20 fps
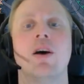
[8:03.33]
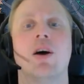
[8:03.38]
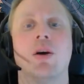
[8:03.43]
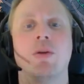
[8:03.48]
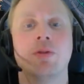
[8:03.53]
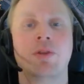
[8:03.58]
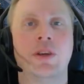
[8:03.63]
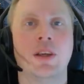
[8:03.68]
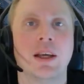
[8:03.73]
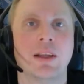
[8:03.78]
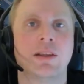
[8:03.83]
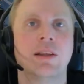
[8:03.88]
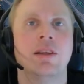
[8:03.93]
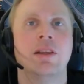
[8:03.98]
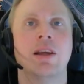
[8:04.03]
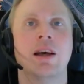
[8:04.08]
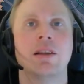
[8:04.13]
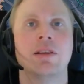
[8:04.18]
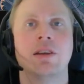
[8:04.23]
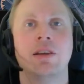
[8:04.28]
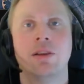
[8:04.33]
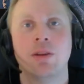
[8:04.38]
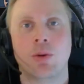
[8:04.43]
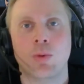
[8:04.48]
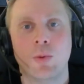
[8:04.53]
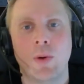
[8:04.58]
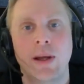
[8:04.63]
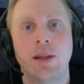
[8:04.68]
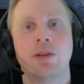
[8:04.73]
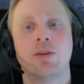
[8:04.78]
of getting that in the
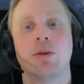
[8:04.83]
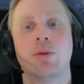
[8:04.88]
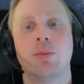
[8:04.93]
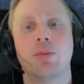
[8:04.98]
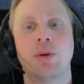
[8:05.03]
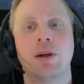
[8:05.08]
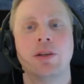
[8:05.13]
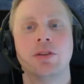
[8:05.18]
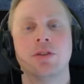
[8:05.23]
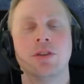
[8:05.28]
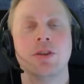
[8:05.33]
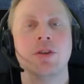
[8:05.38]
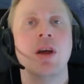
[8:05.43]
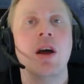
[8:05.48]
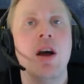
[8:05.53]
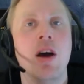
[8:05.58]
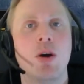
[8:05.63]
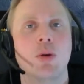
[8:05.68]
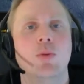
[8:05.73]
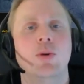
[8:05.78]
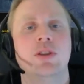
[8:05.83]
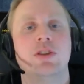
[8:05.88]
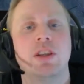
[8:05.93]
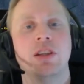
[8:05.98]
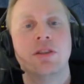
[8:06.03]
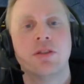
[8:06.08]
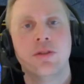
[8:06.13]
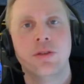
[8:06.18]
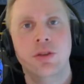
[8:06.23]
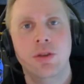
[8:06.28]
weight comparison, which
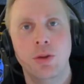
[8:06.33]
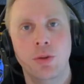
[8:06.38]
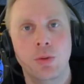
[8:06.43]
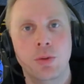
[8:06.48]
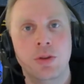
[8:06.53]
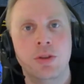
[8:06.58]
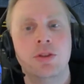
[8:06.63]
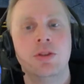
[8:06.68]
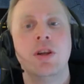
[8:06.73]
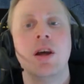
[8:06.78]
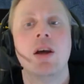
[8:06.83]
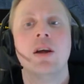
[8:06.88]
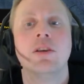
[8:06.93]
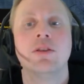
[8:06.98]
is huge.